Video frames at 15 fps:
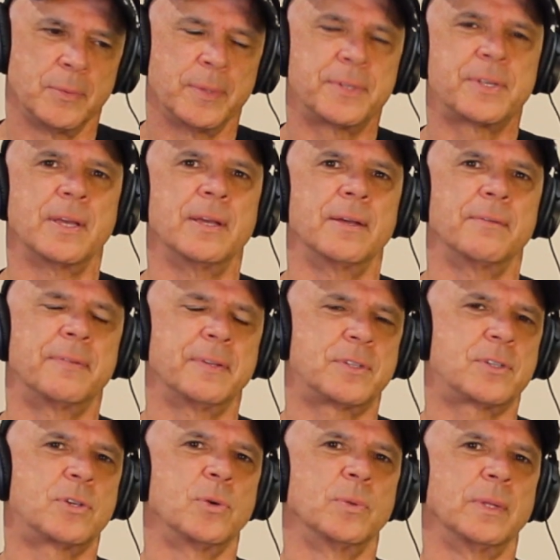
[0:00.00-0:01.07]
They say if
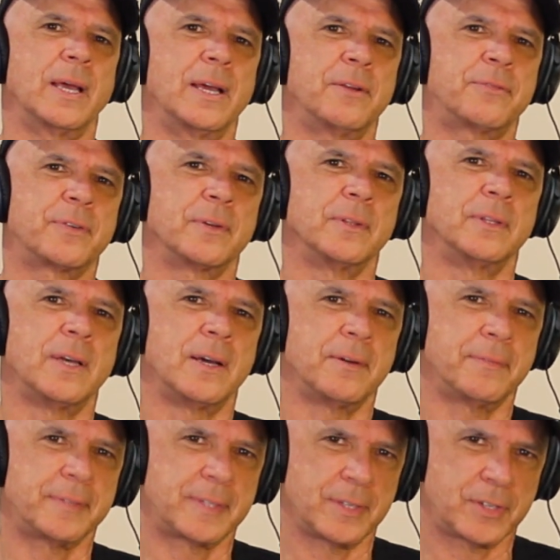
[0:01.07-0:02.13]
it's too late for
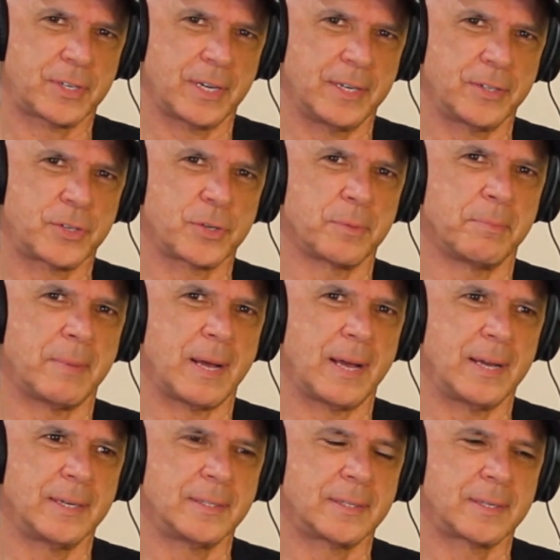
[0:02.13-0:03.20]
love to change your
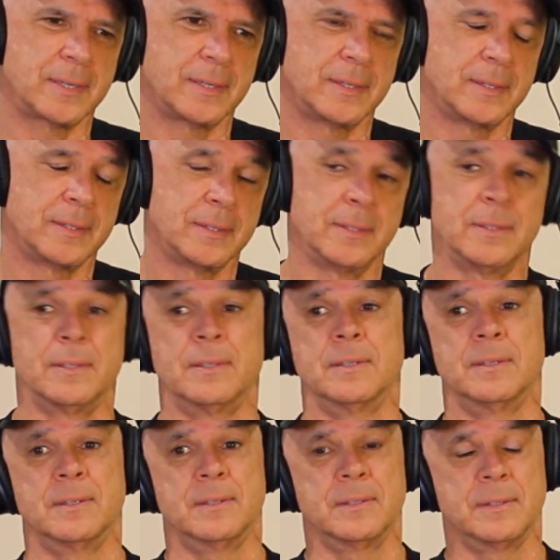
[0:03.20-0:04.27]
mind. If we
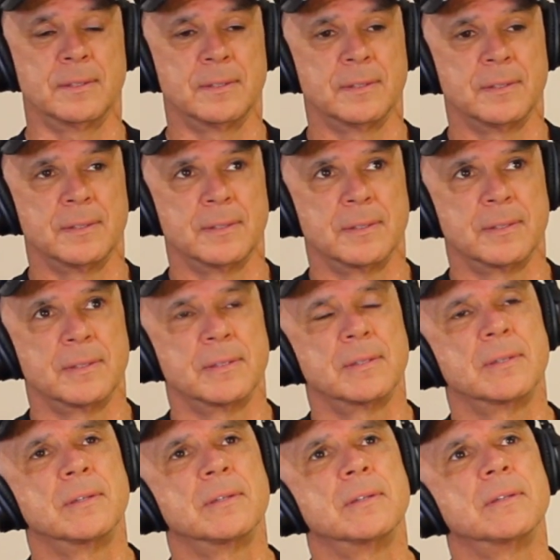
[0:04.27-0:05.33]
had
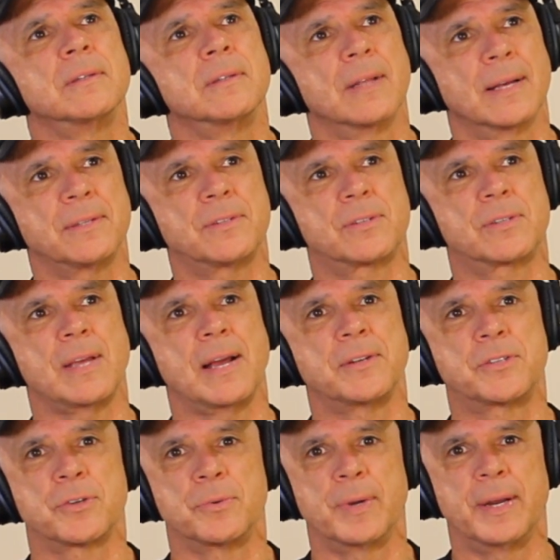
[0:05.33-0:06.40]
none, that's
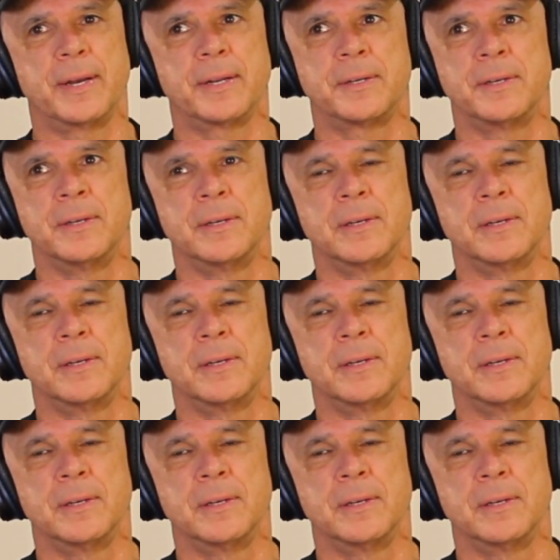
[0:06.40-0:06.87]
saturated.